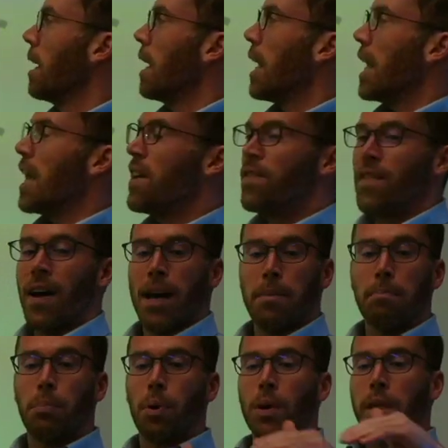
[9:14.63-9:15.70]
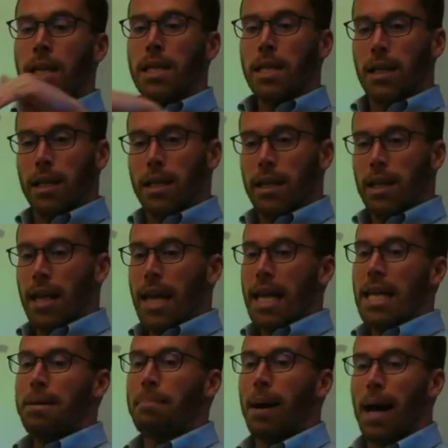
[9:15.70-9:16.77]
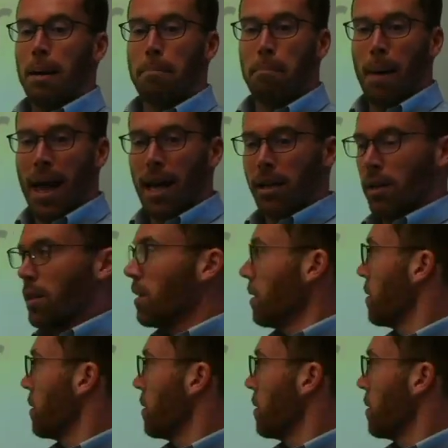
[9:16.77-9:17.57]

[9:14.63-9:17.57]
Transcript: If I put it in my batter,